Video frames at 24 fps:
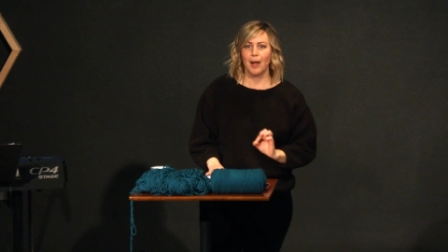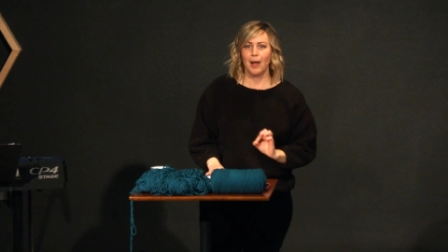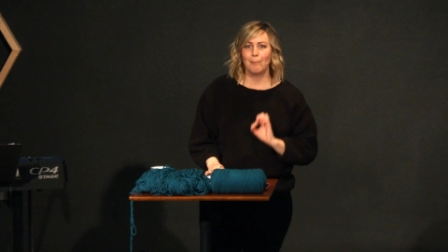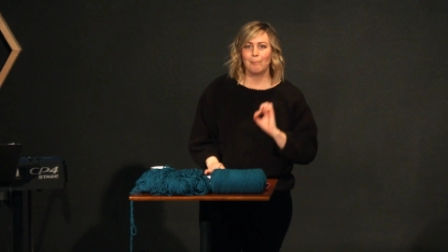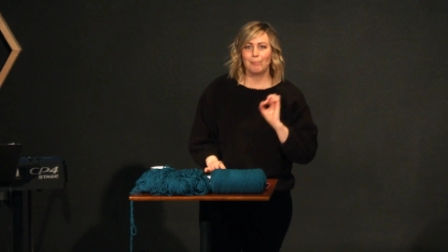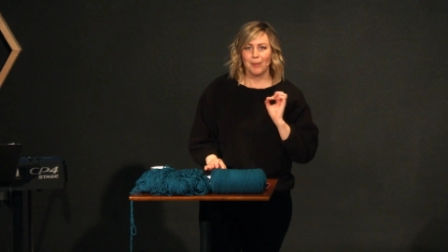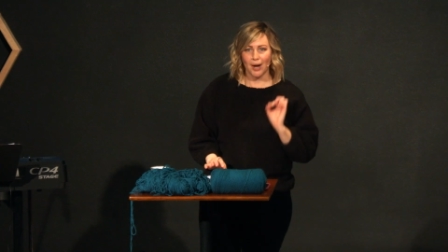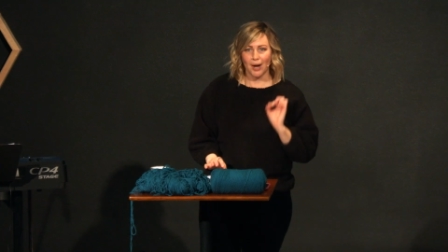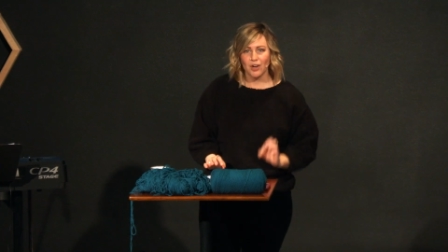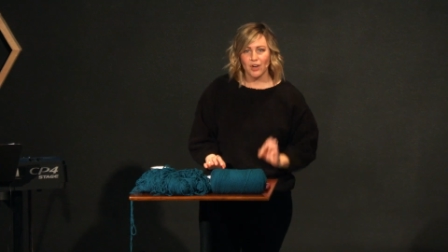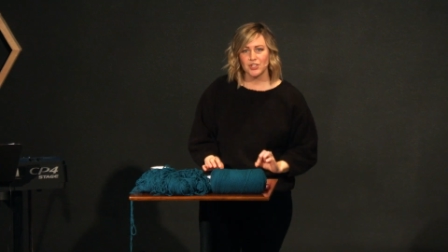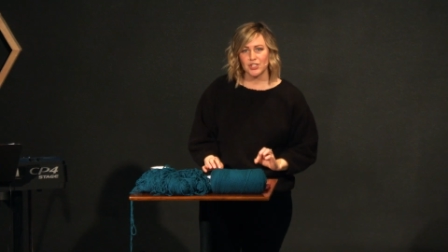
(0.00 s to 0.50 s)
a
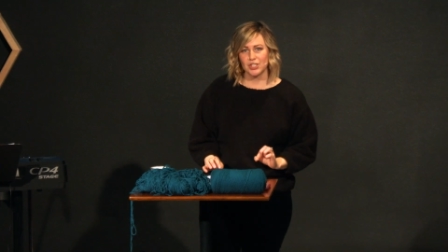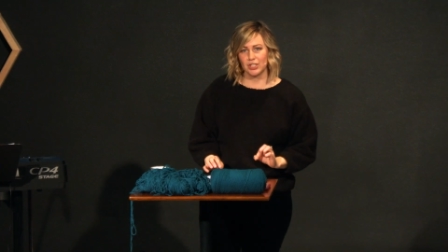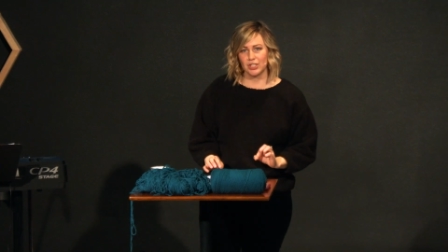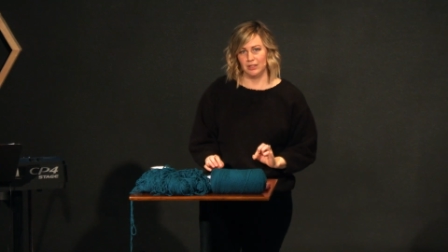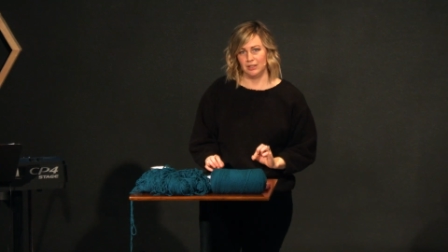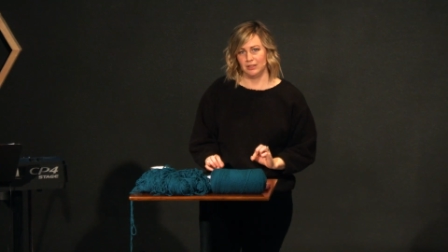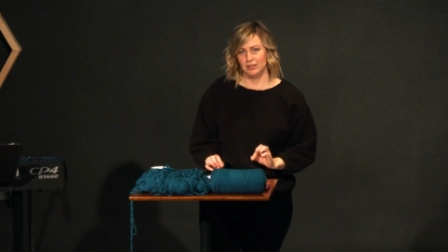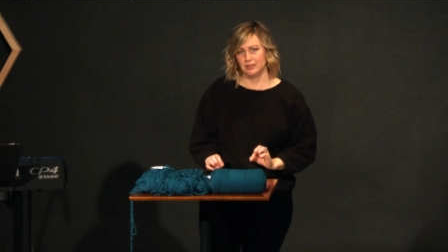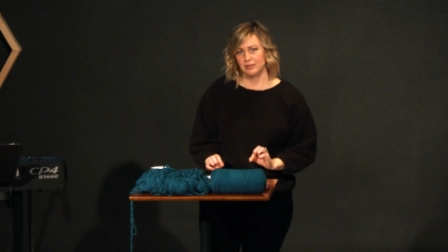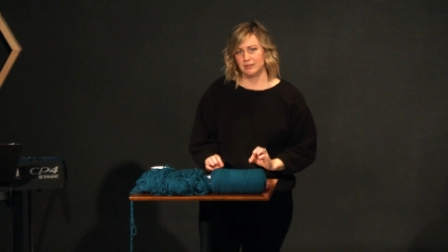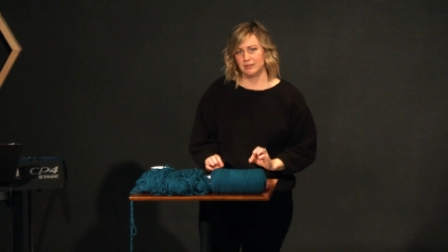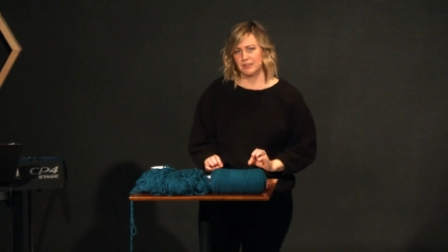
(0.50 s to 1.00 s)

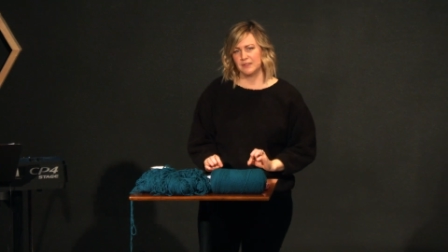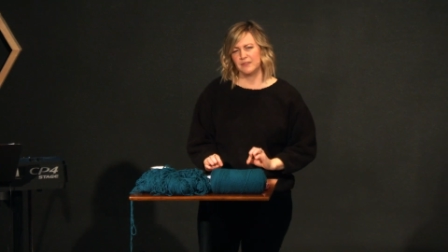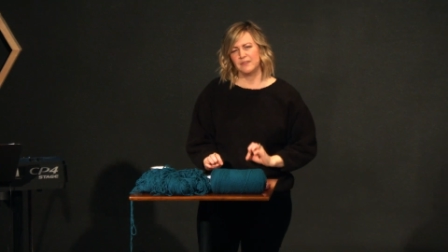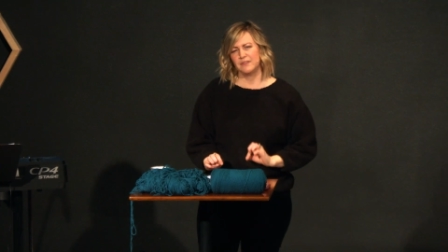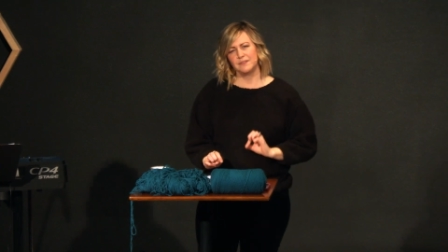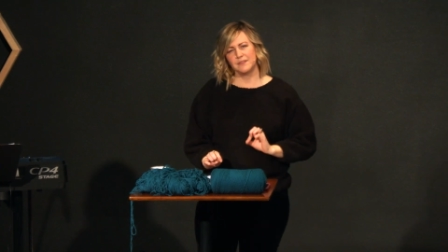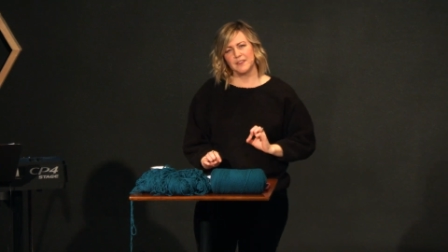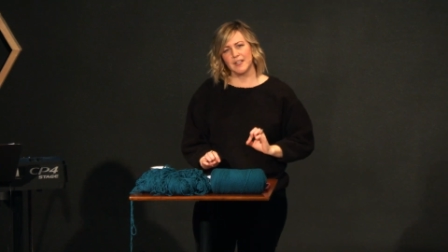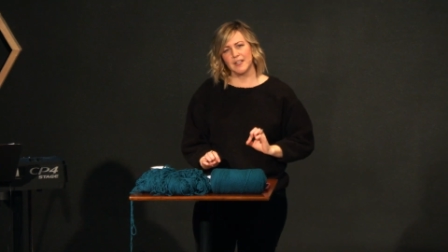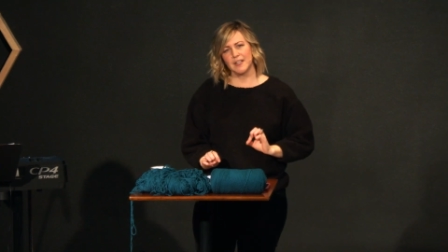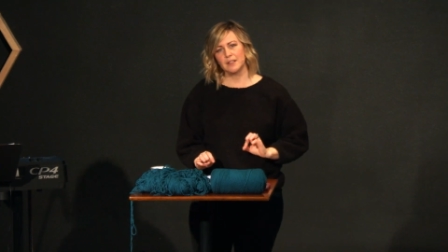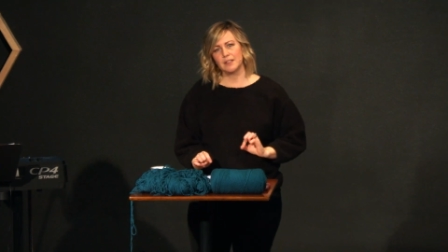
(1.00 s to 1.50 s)
partial,
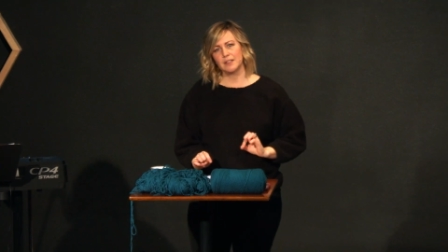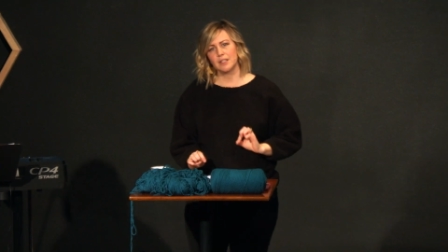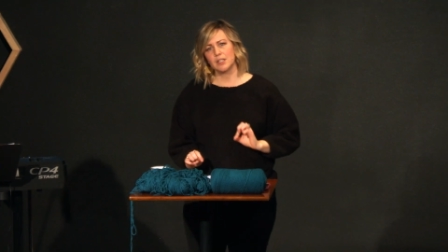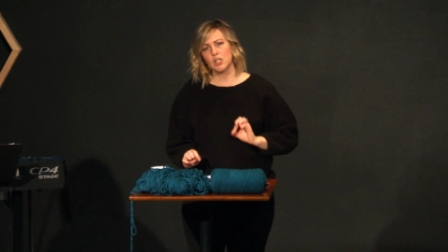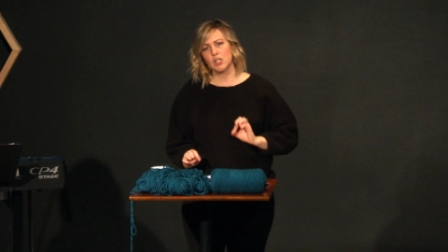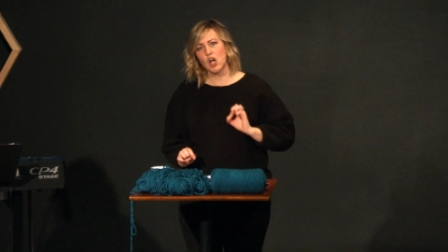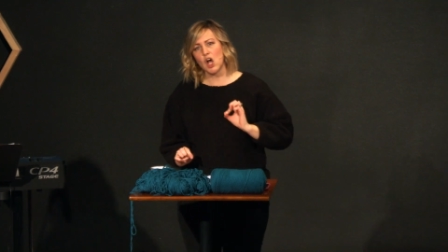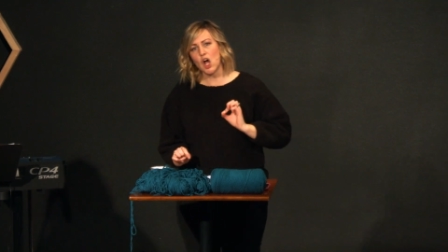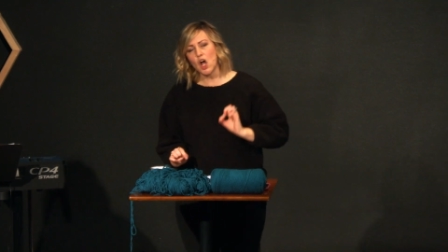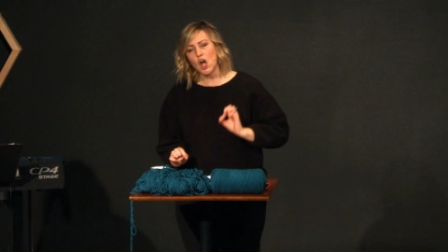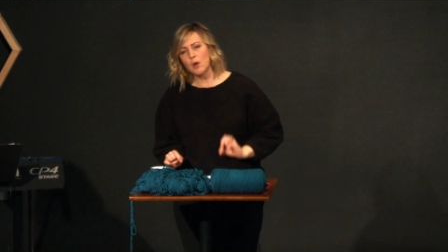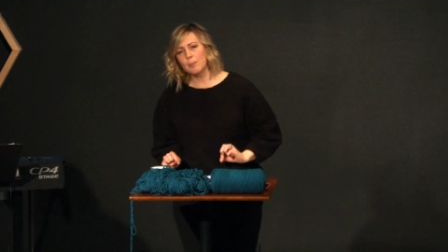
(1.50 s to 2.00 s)
felt
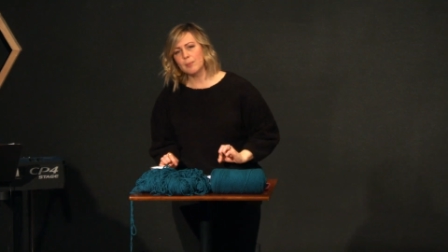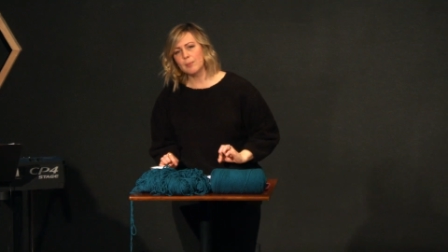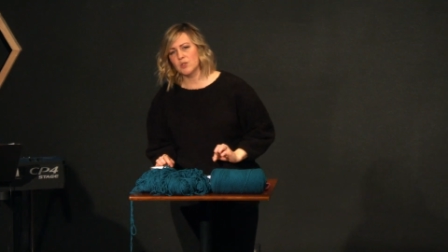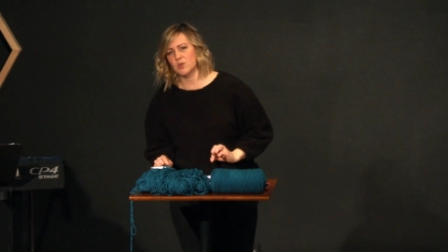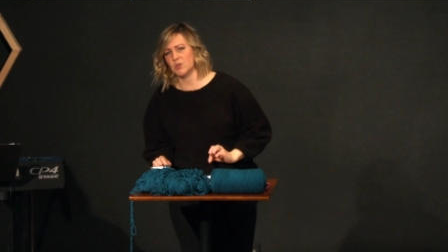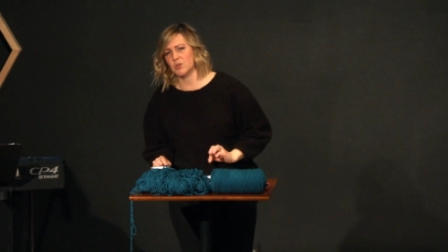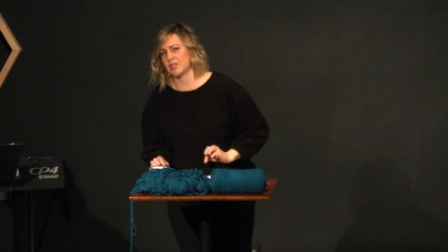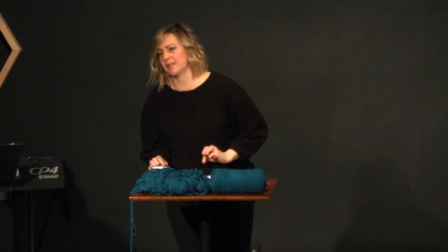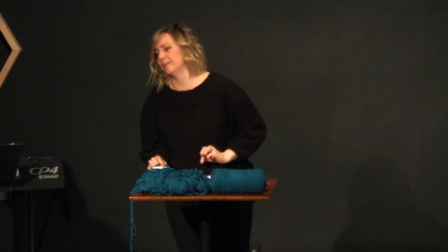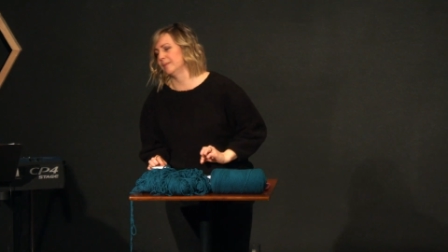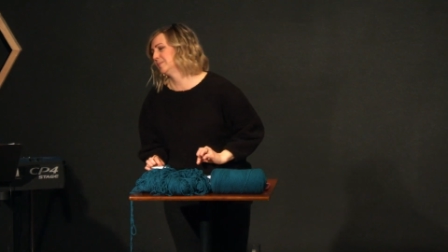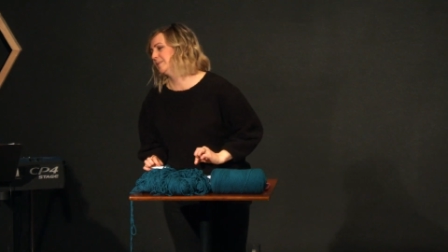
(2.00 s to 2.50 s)

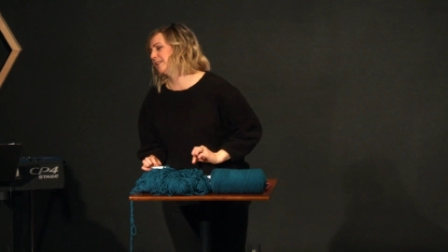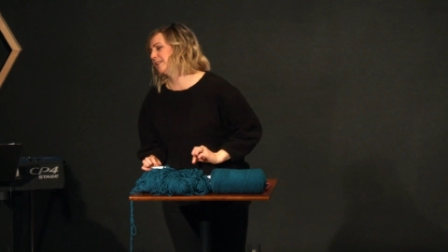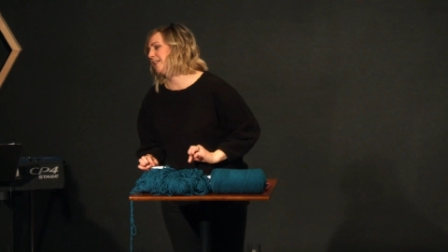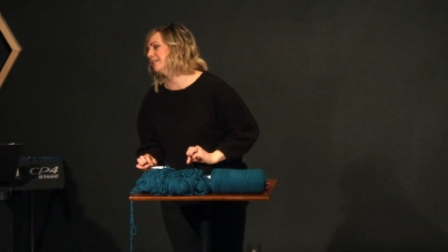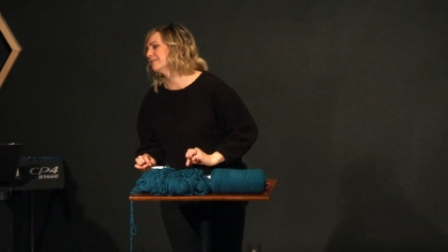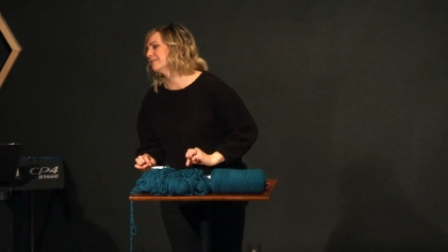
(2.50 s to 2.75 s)
almost complete